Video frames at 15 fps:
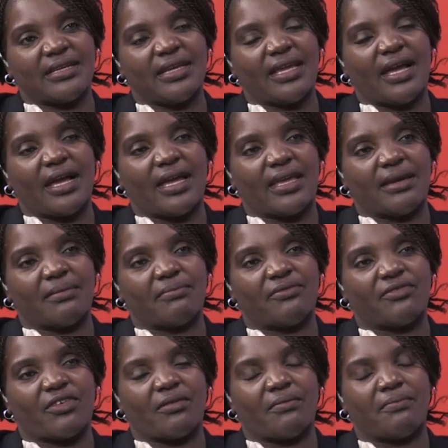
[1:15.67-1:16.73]
I am
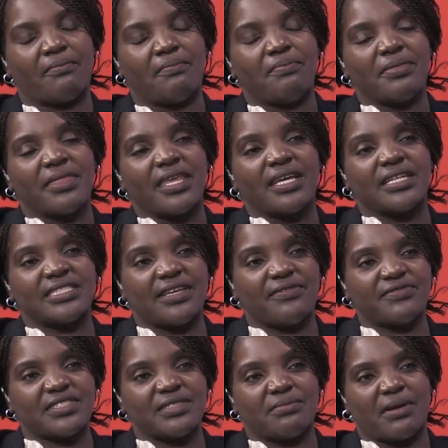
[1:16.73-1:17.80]
from Deaf
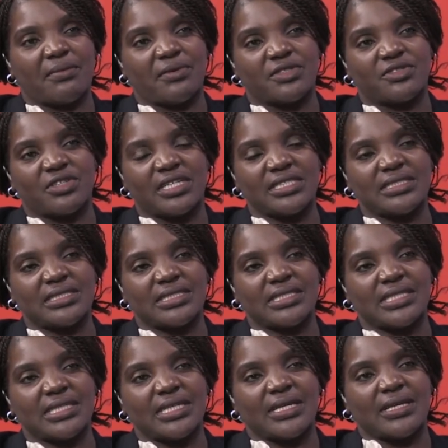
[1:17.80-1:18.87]
Zimbabwe Trust.
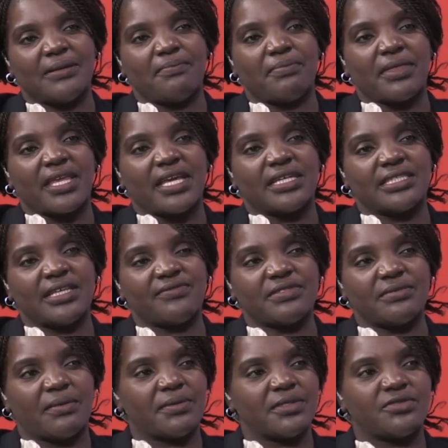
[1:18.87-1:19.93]
Deaf
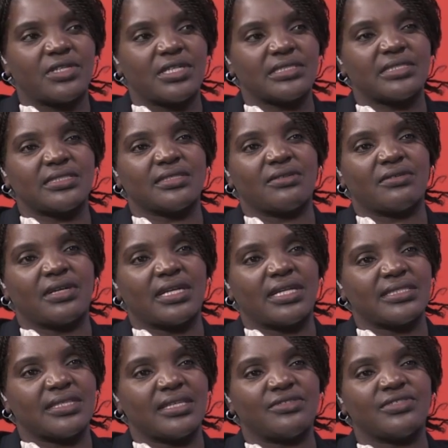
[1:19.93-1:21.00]
Zimbabwe Trust is an
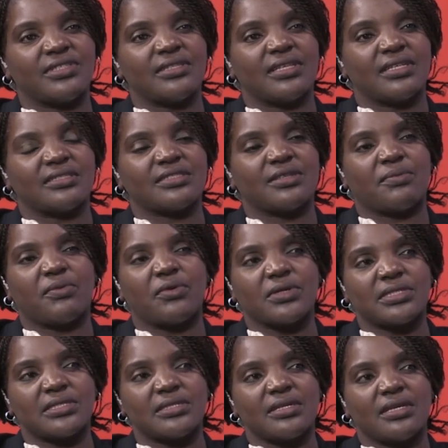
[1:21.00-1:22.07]
organization that
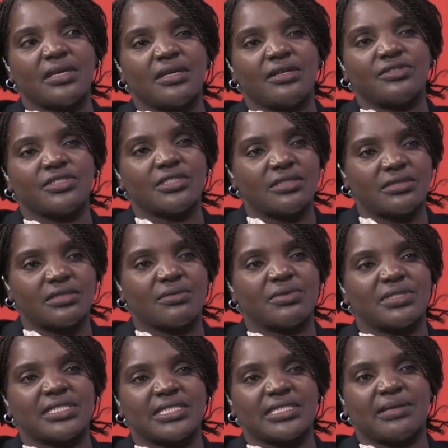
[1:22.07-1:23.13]
supports children with
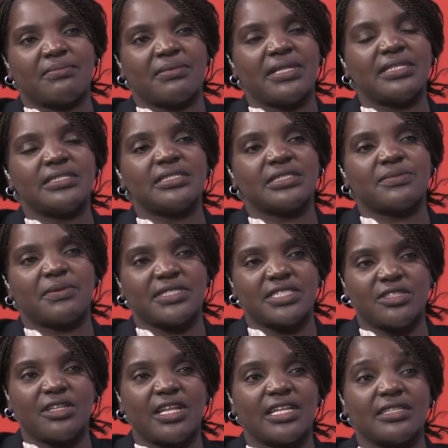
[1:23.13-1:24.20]
disabilities,
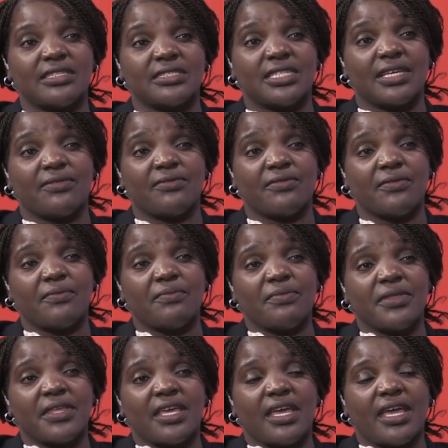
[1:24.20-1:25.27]
particularly the deaf,
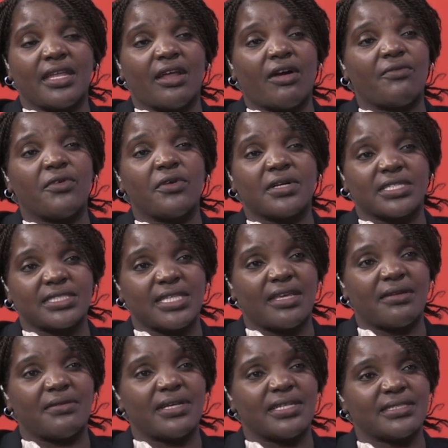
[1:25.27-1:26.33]
and our focus
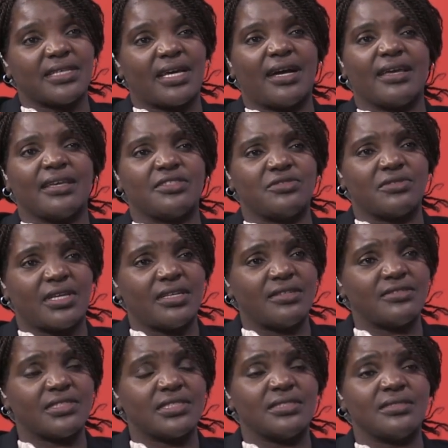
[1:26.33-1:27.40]
areas are
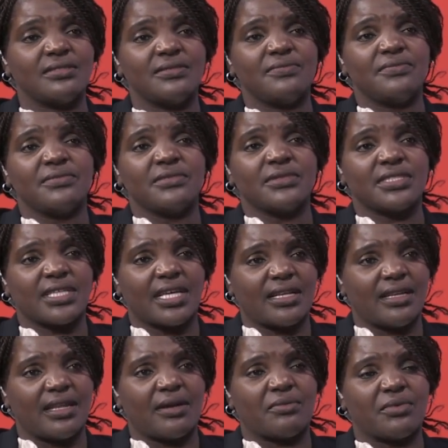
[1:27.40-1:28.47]
education, sign
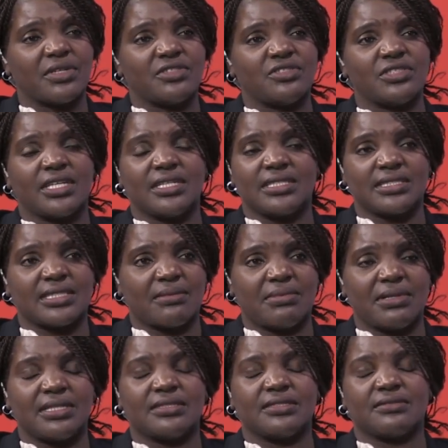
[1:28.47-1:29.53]
language, and
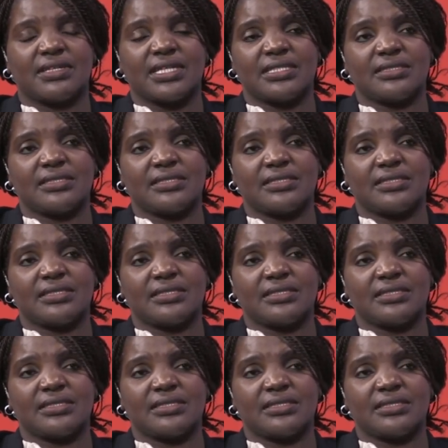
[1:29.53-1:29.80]
disability rights.